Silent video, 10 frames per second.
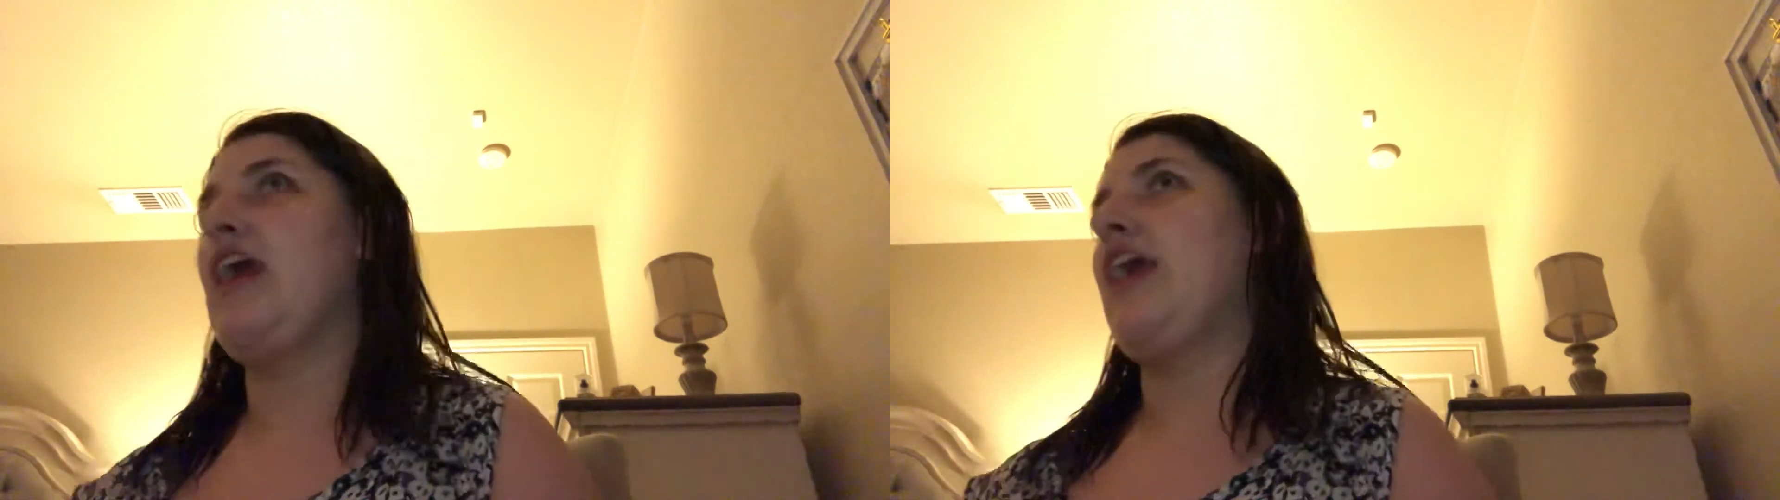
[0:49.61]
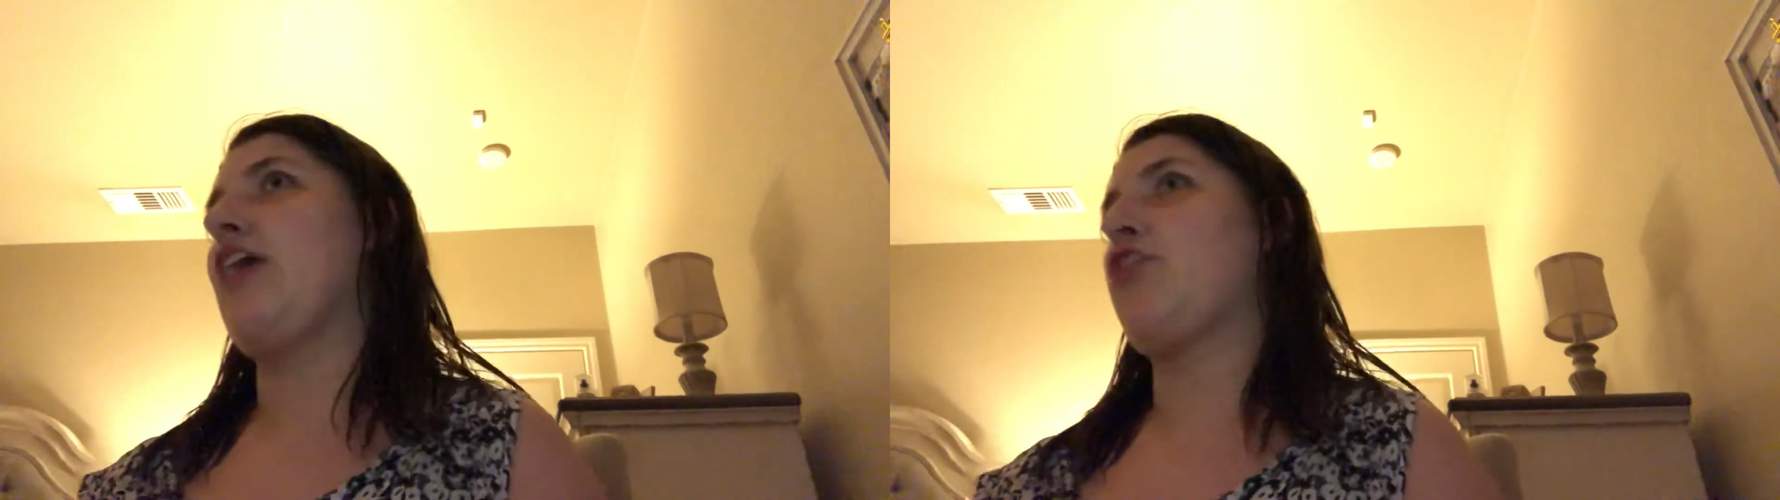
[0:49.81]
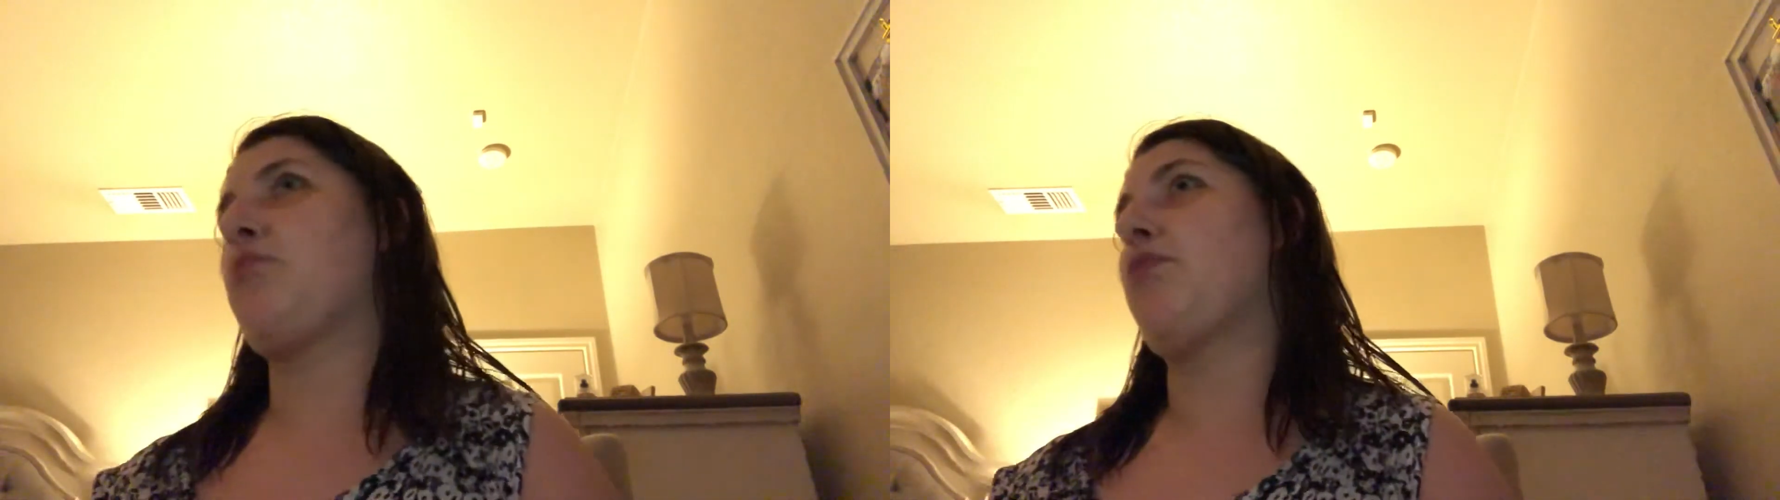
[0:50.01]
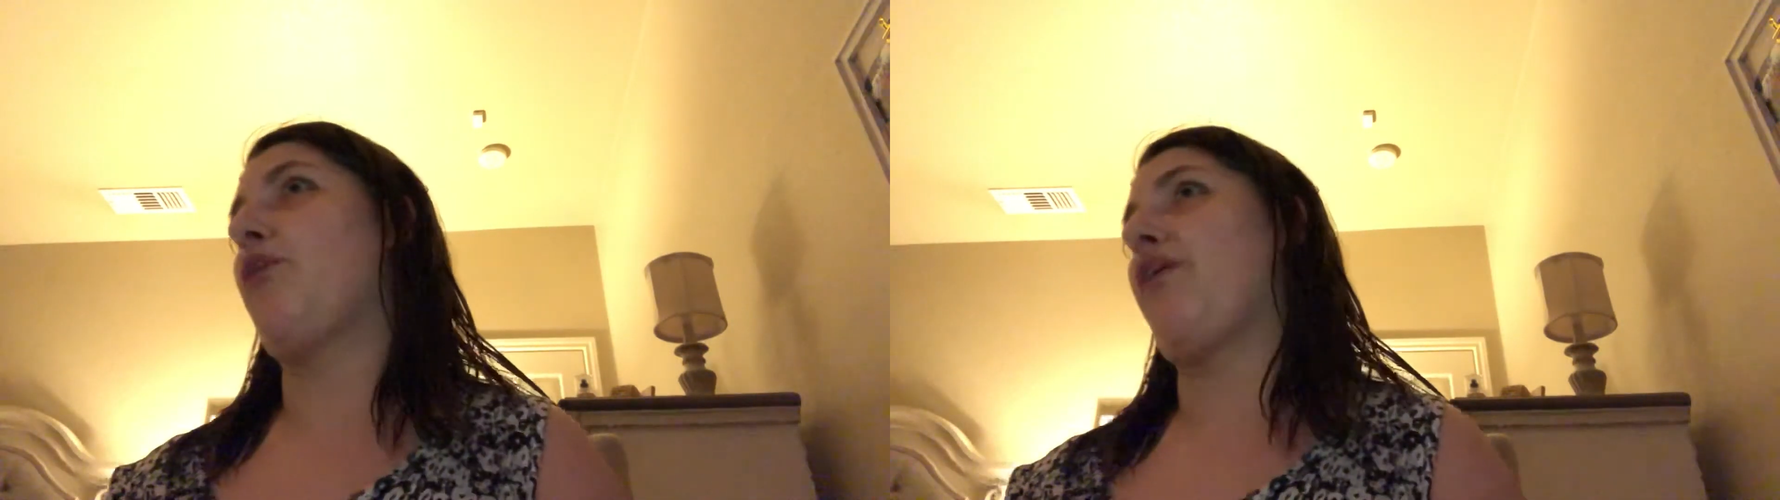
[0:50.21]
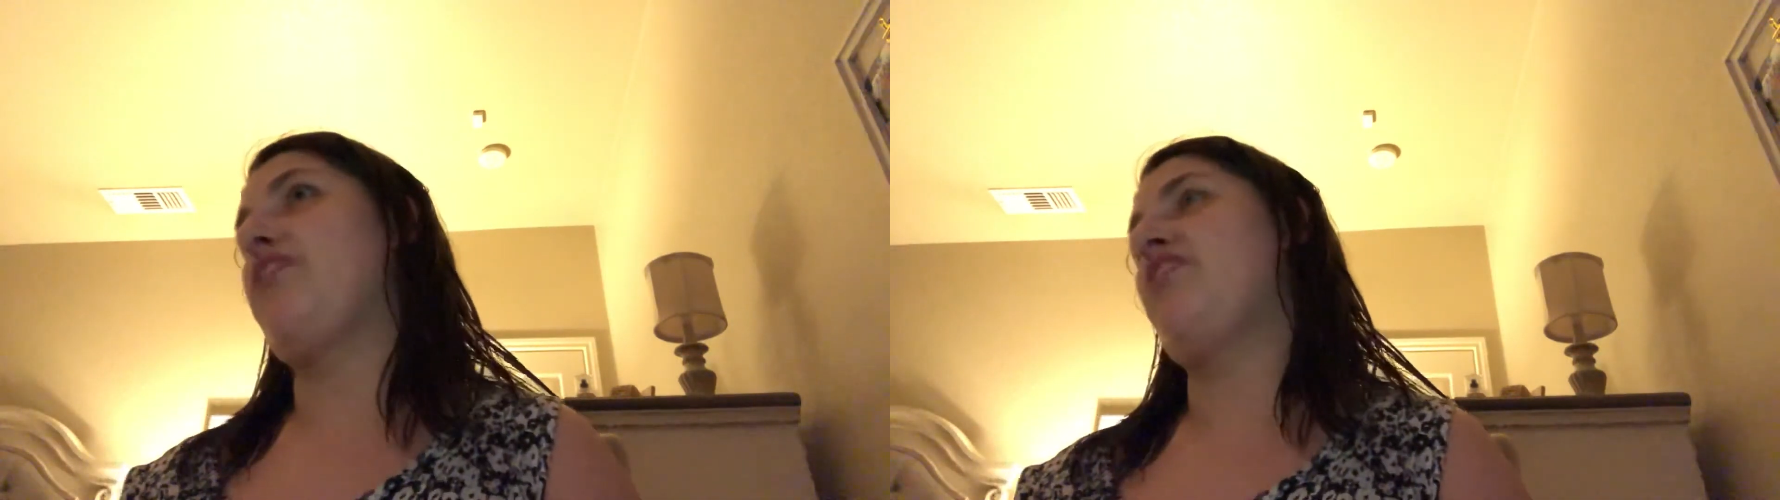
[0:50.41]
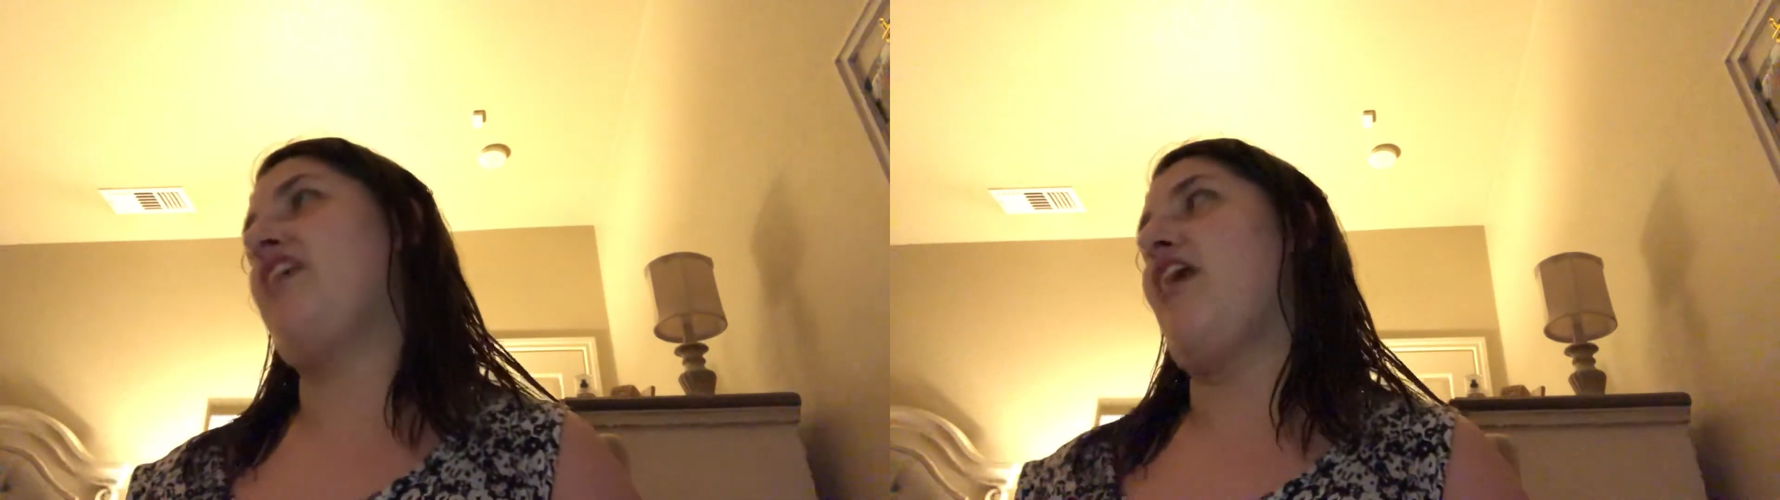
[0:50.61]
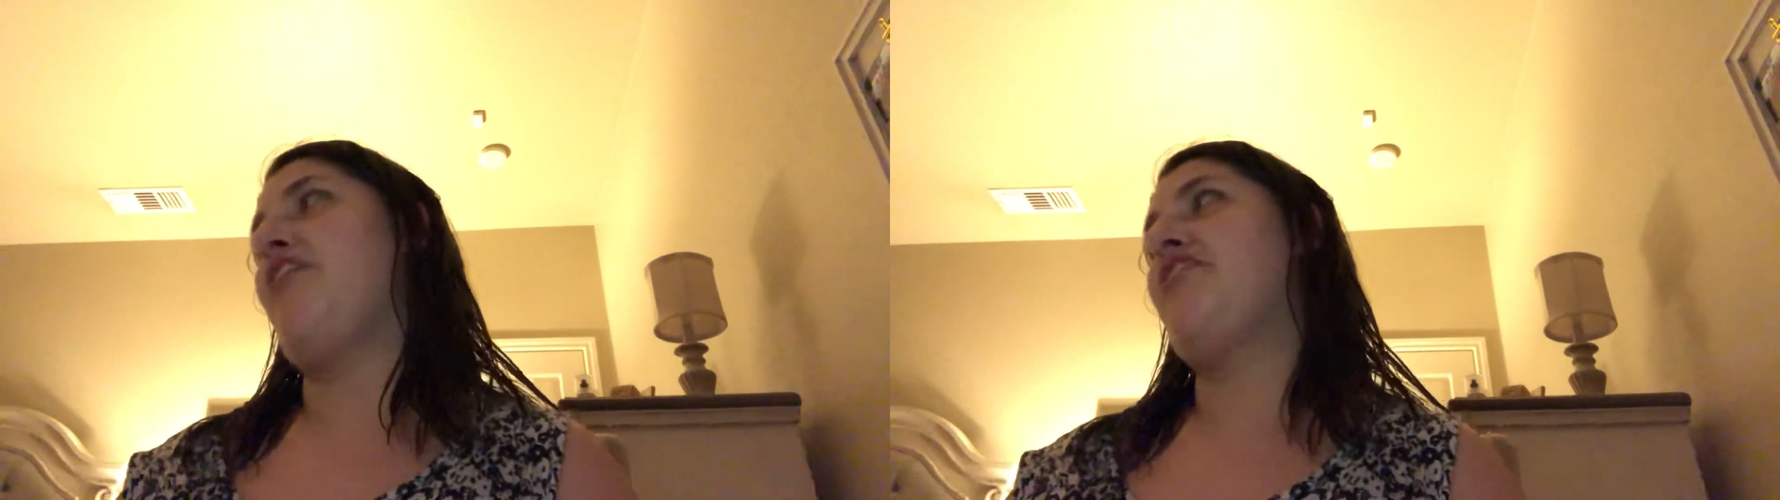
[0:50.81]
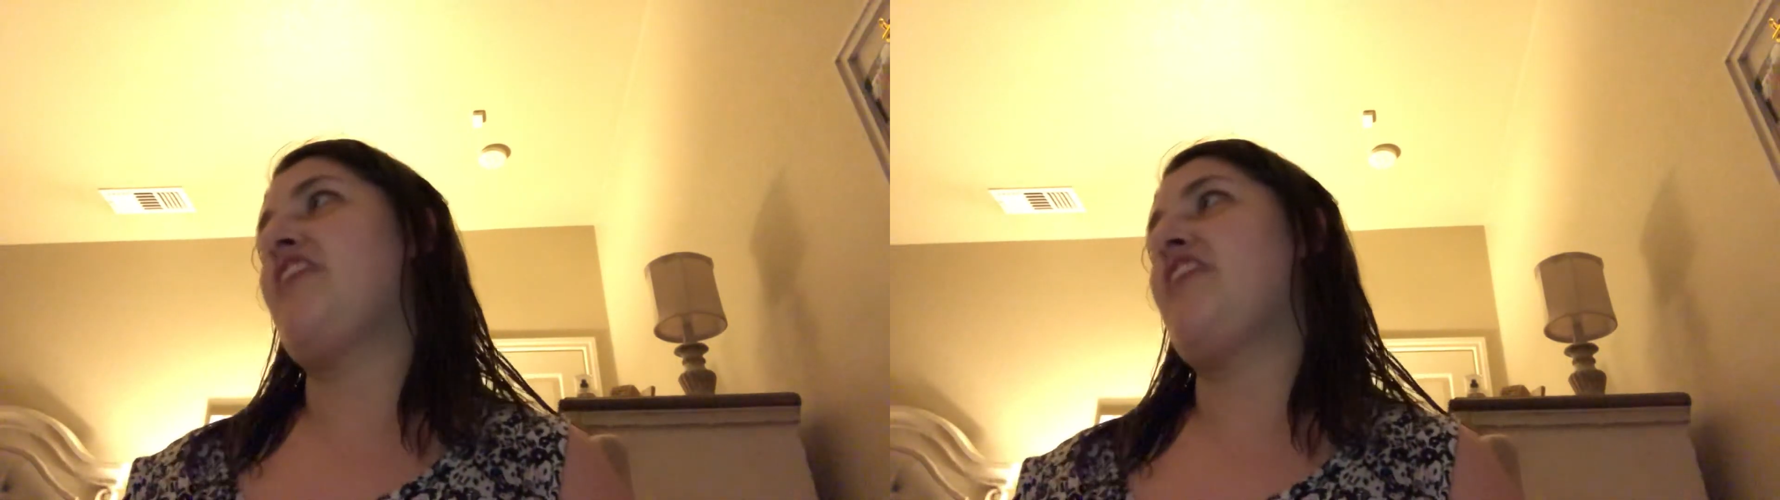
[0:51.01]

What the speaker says: exploring stuff,